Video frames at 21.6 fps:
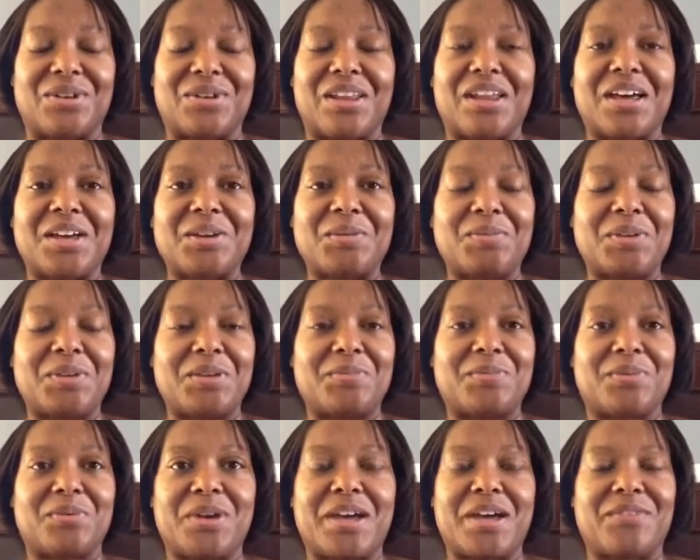a lot of
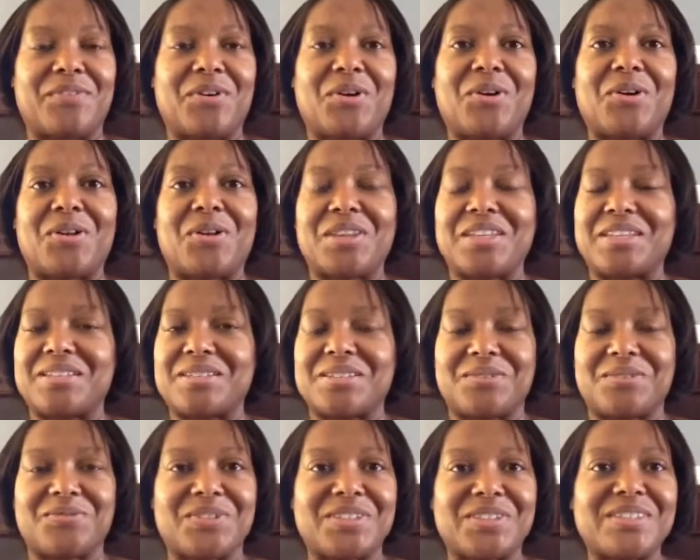people have all these
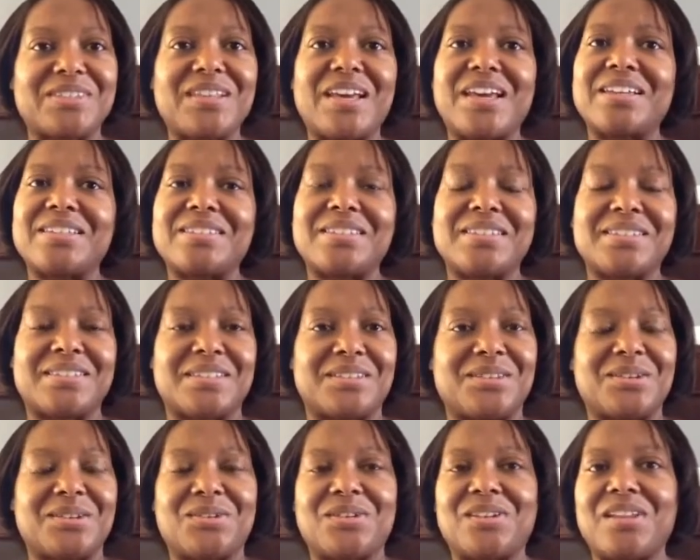different sizes in
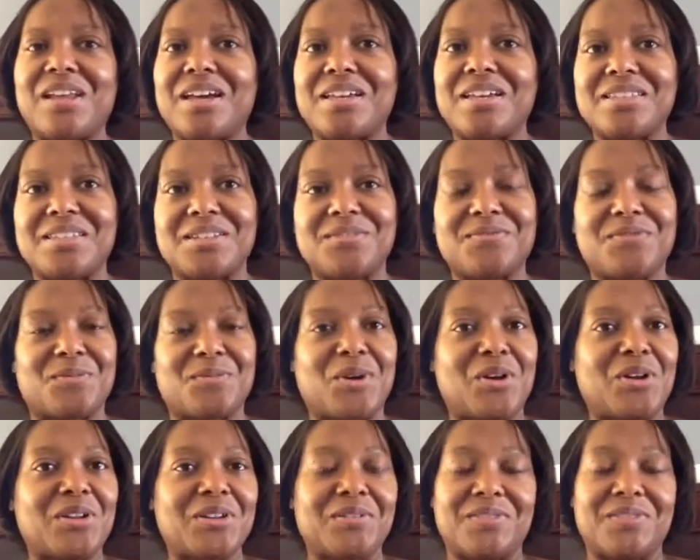their closet from
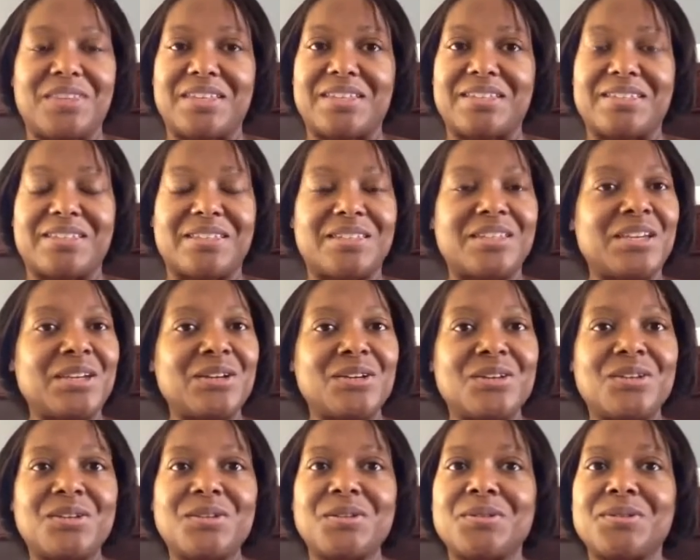all of these
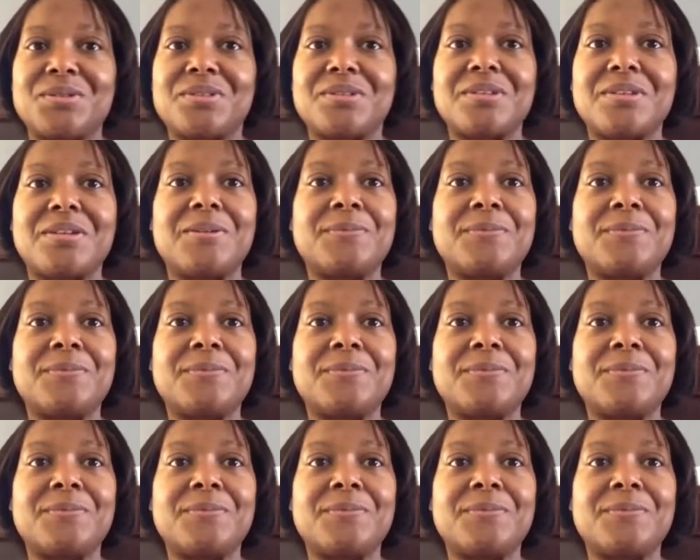years.